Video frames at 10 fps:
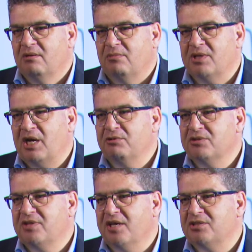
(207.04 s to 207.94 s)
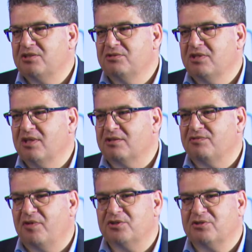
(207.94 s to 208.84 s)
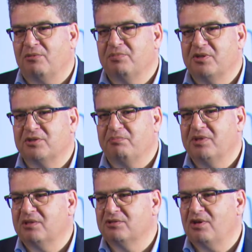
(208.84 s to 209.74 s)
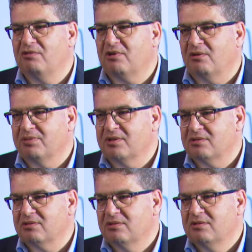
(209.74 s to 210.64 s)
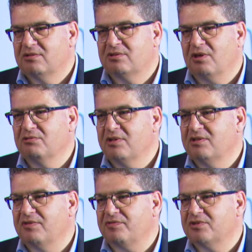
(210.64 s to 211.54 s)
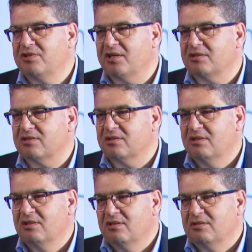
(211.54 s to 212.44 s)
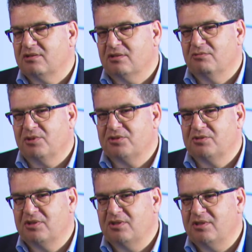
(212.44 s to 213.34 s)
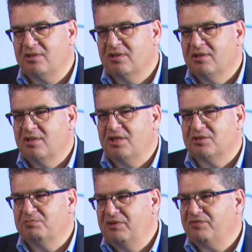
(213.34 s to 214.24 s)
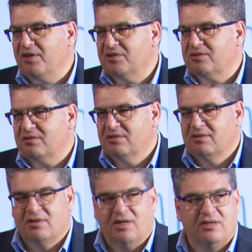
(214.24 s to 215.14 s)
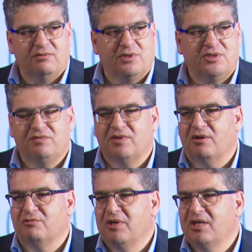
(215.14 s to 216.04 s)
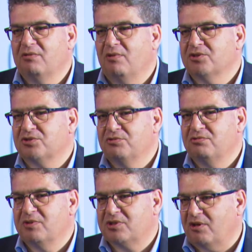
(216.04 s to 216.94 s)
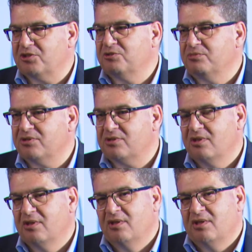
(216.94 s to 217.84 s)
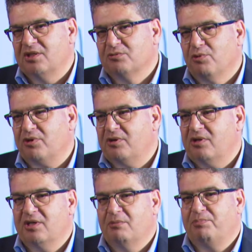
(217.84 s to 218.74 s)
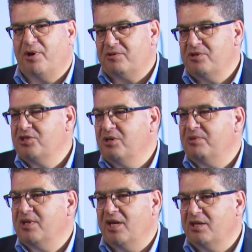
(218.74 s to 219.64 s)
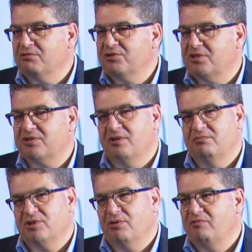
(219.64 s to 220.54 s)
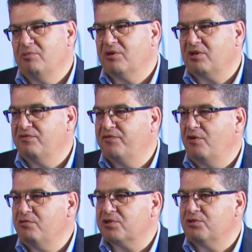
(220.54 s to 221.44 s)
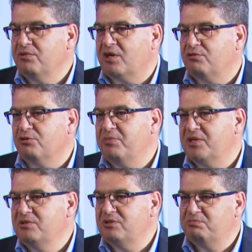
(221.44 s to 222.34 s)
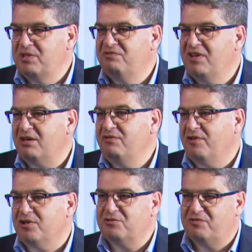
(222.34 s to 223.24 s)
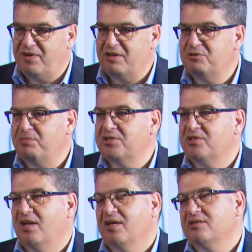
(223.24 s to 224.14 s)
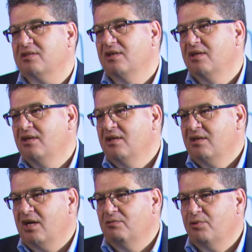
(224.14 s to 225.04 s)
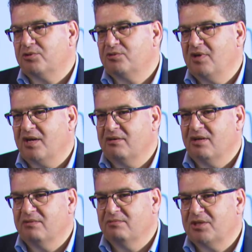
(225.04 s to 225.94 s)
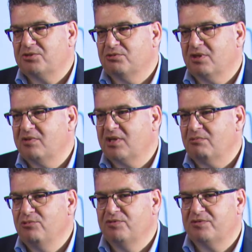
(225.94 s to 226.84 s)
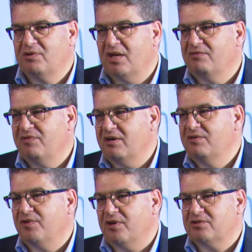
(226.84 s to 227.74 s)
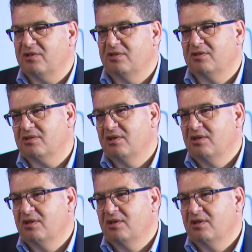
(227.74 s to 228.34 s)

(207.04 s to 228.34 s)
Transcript: But nowadays you see that the fast companies are beating the slow companies. It's a totally different change. So what you see is be fast. And what Divitel really wants to do with customers is work in a partnership, in an ecosystem, so everybody can focus on their core business, be very fast, very specialized, and work together and make sure that we can move together very fast in this